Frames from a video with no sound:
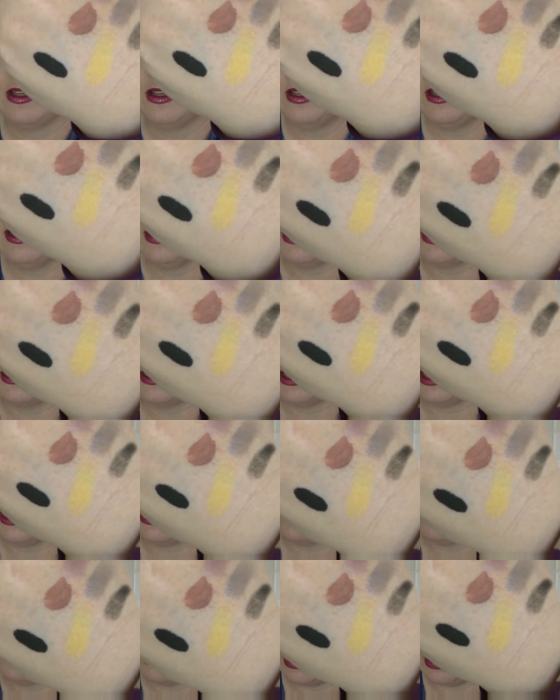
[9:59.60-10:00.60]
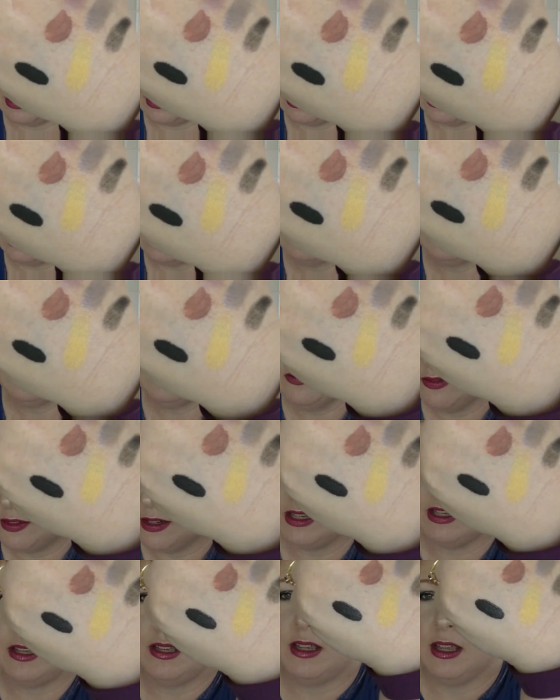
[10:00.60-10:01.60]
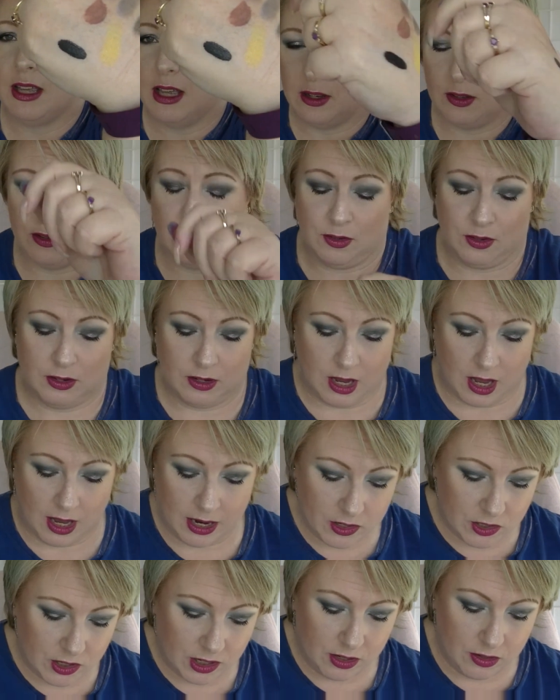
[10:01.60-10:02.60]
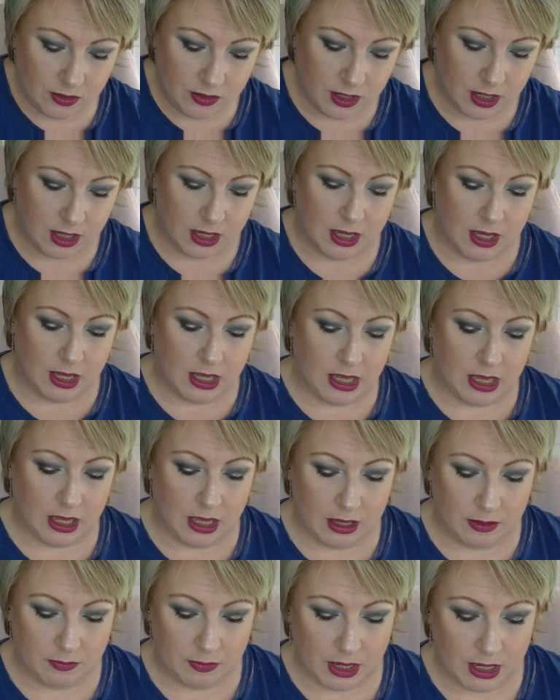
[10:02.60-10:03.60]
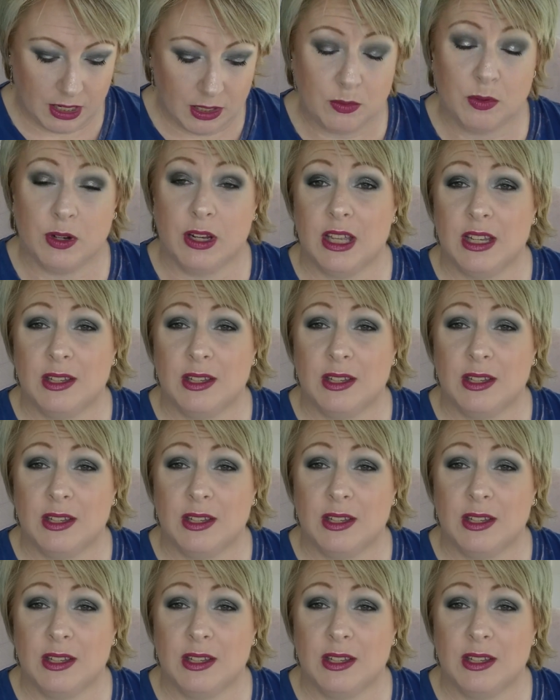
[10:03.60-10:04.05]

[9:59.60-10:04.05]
is a lovely, lovely yellow eyeshadow. I just want to get